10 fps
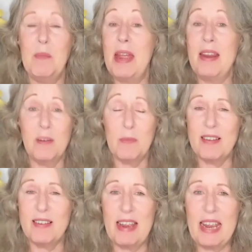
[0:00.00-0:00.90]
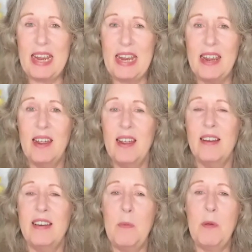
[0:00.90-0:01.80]
intimacy,
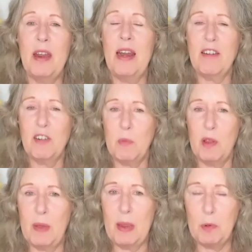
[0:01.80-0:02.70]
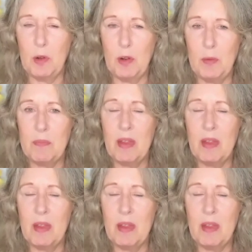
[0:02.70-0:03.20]
deeper connection with people,